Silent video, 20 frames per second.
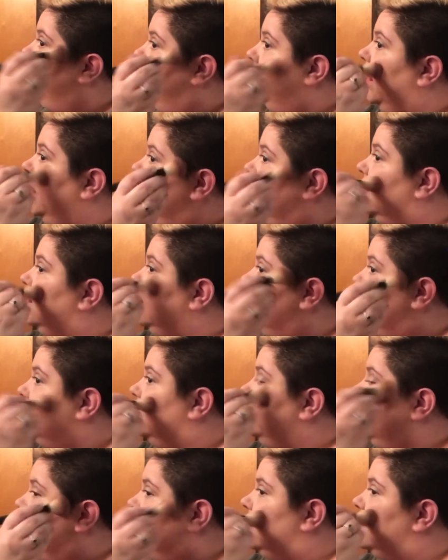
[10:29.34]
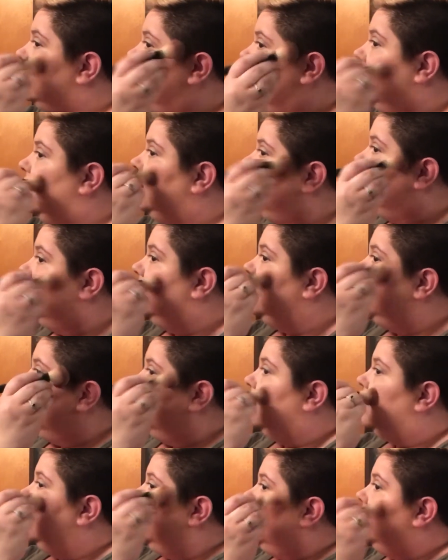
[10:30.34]
Barely touching my skin
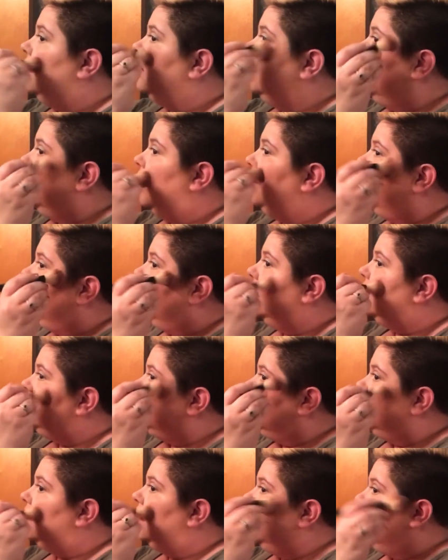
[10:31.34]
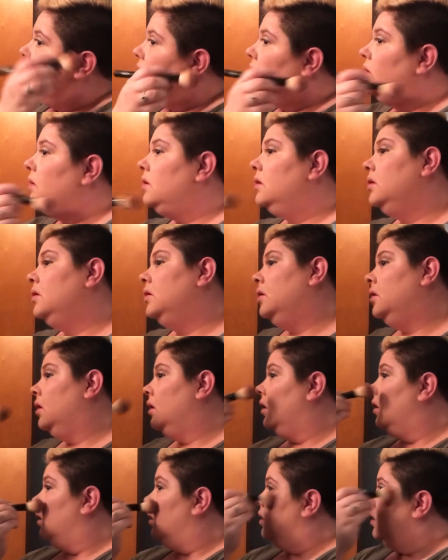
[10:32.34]
and then allowing it to go.
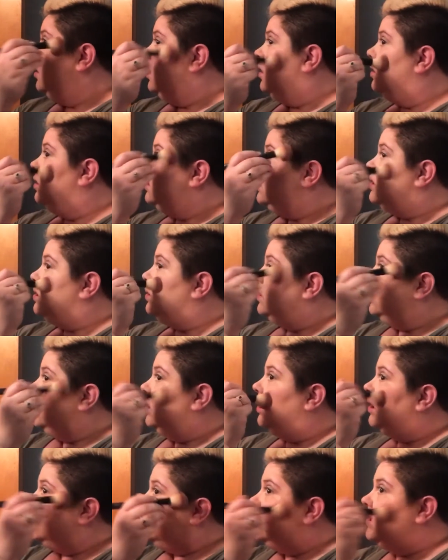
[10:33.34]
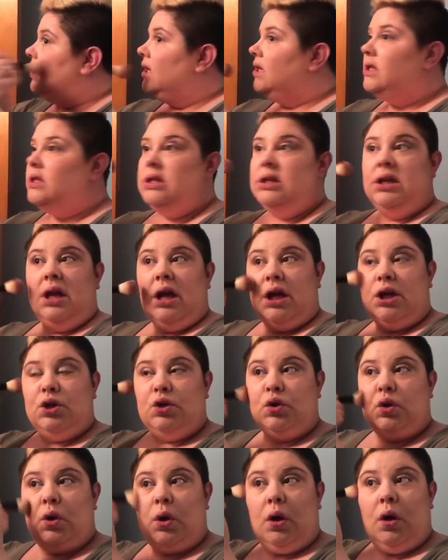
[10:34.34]
So it looks nice and
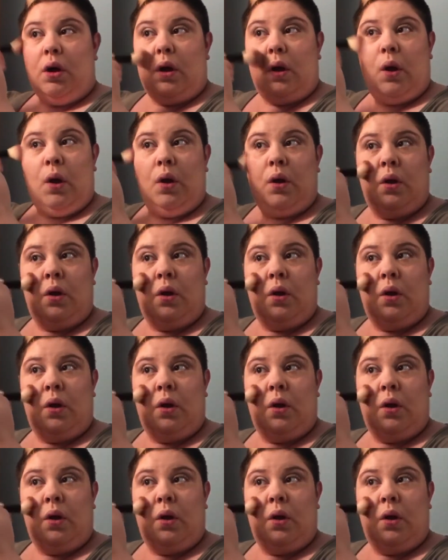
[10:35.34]
natural.